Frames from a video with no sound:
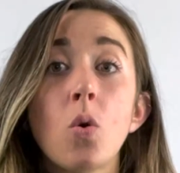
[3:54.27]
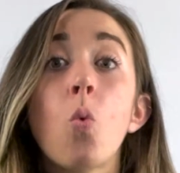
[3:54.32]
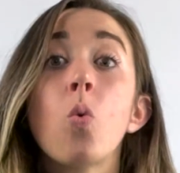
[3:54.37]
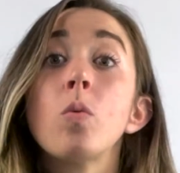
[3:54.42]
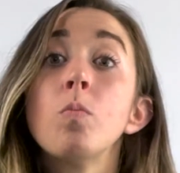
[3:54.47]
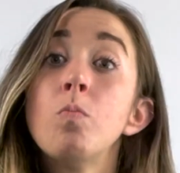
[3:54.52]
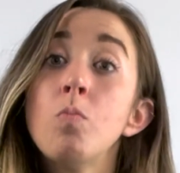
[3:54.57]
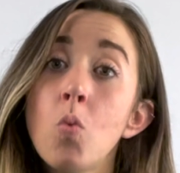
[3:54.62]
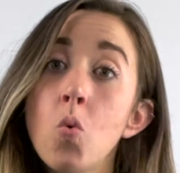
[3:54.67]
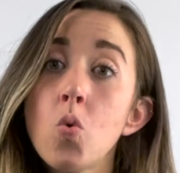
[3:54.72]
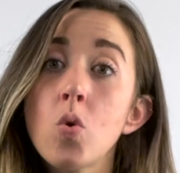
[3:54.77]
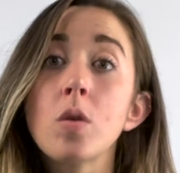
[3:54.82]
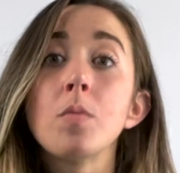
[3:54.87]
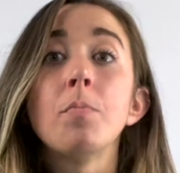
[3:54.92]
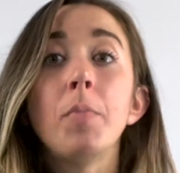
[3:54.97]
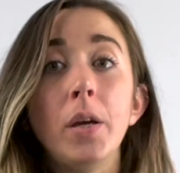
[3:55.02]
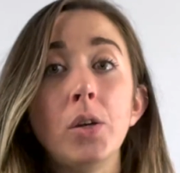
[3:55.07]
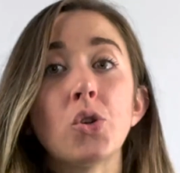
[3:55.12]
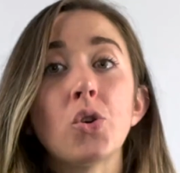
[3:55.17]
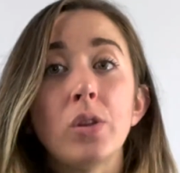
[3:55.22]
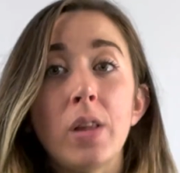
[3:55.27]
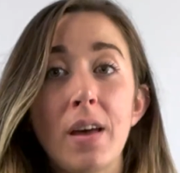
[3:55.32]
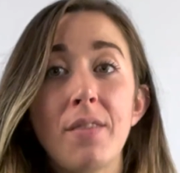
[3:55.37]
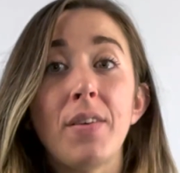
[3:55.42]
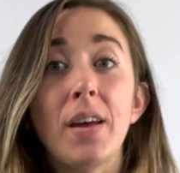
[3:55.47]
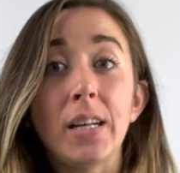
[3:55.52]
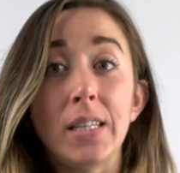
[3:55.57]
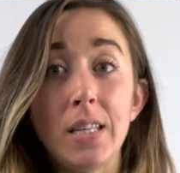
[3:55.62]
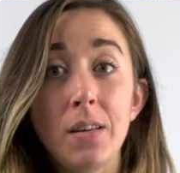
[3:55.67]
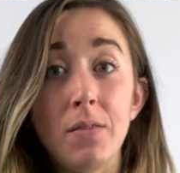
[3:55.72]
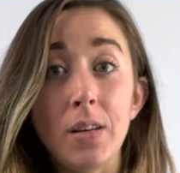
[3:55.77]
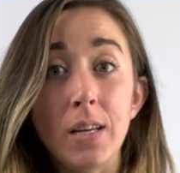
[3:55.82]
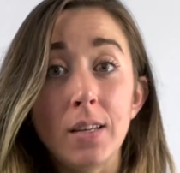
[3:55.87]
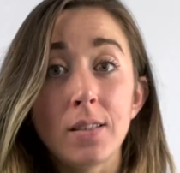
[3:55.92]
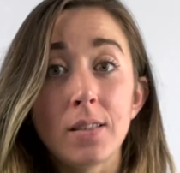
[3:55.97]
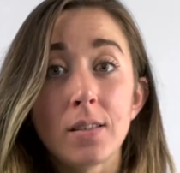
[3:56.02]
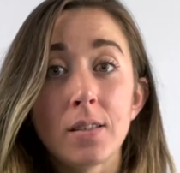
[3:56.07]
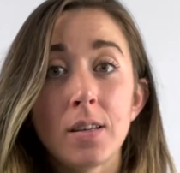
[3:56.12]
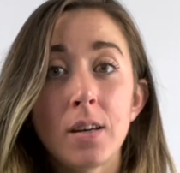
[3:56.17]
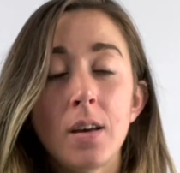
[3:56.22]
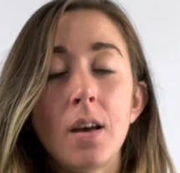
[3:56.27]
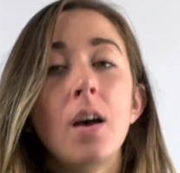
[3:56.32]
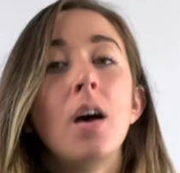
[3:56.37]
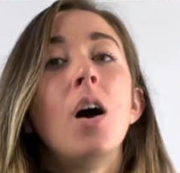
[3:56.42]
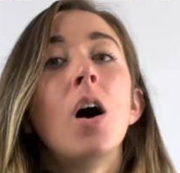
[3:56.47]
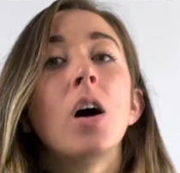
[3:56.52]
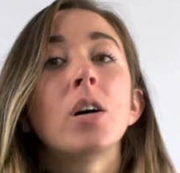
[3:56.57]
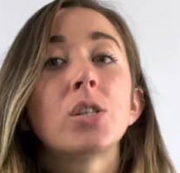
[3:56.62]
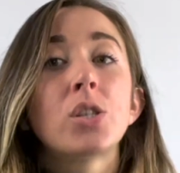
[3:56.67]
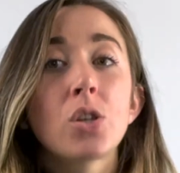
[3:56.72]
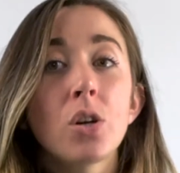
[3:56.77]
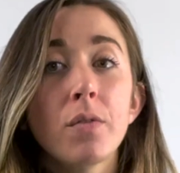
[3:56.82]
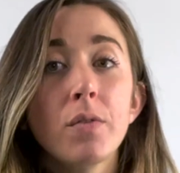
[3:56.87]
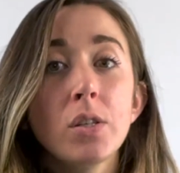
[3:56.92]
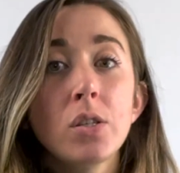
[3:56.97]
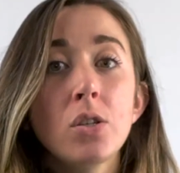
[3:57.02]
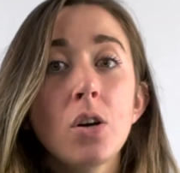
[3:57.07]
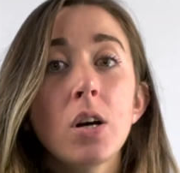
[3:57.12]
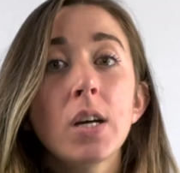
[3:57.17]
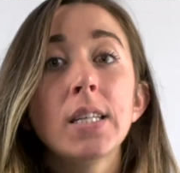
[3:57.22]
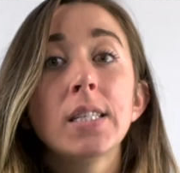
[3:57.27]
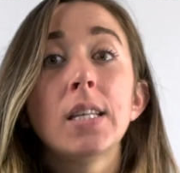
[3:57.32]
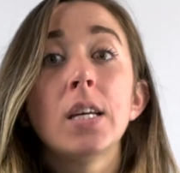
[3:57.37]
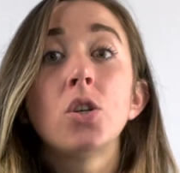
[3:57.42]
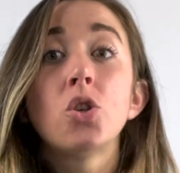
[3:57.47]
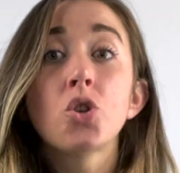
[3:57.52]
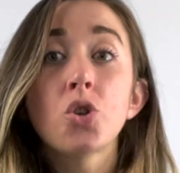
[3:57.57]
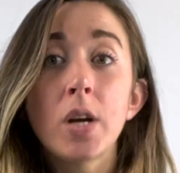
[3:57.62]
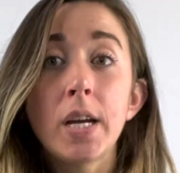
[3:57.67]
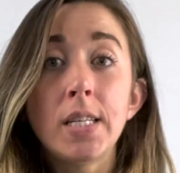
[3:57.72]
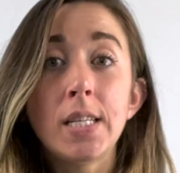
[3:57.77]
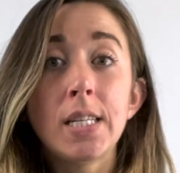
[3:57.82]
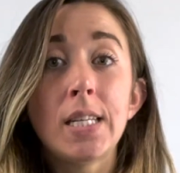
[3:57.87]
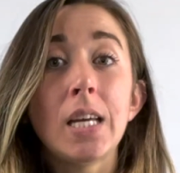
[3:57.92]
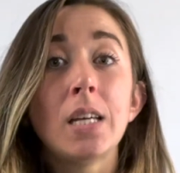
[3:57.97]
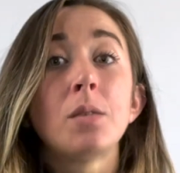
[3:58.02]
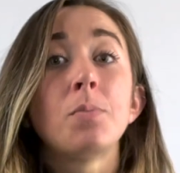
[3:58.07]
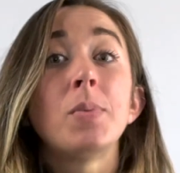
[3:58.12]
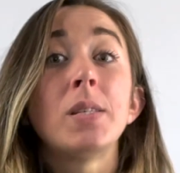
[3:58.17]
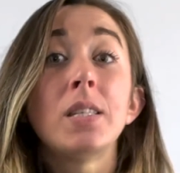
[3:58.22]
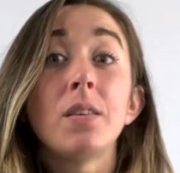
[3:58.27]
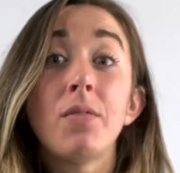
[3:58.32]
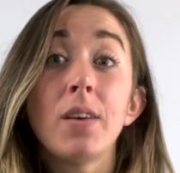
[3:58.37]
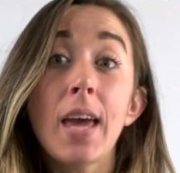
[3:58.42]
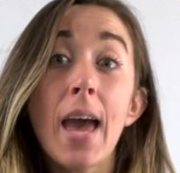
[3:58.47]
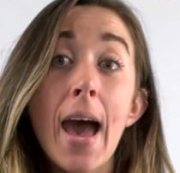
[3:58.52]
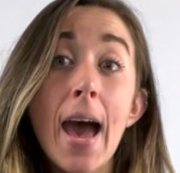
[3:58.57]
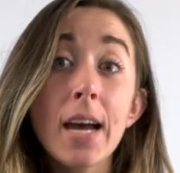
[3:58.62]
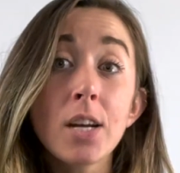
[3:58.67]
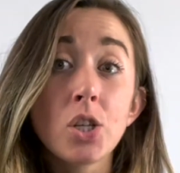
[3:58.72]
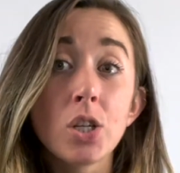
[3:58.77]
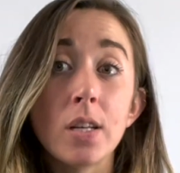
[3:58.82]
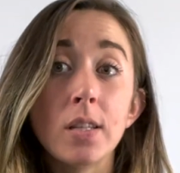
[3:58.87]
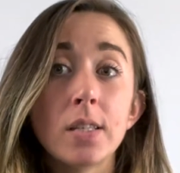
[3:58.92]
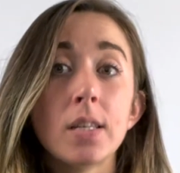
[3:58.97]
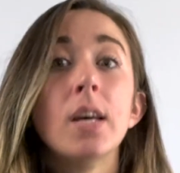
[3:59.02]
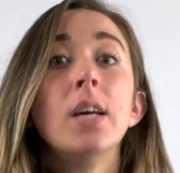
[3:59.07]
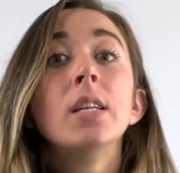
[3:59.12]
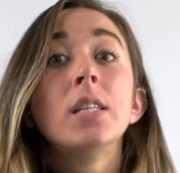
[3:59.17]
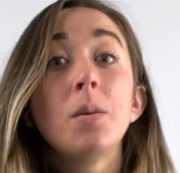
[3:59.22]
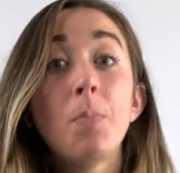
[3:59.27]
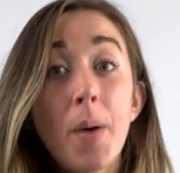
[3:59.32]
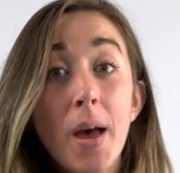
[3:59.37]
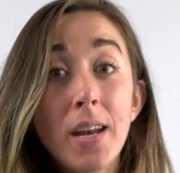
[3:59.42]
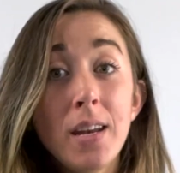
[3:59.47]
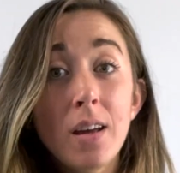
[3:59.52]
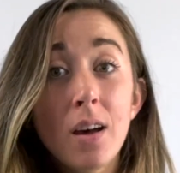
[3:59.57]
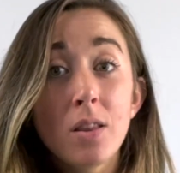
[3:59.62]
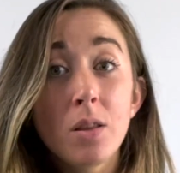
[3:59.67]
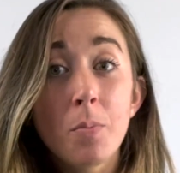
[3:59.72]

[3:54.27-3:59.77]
or more major life activities. A service dog is then trained to take specific actions depending on the